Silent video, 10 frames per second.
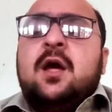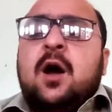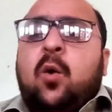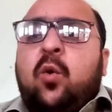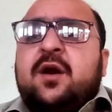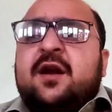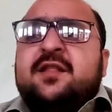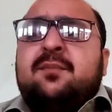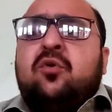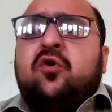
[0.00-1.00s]
What are
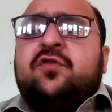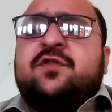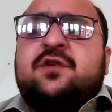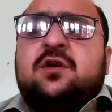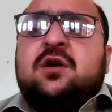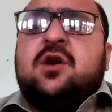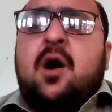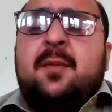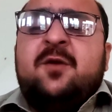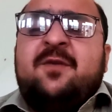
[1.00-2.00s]
the most
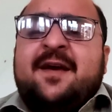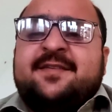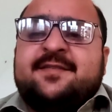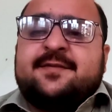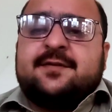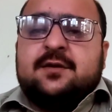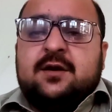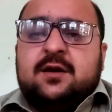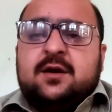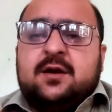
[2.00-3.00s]
common ways
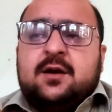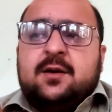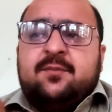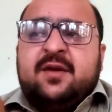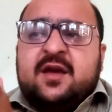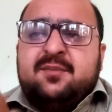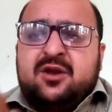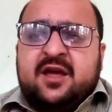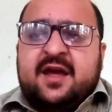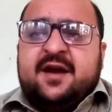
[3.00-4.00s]
we
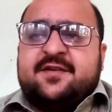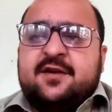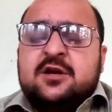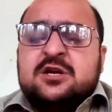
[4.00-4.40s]
communicate?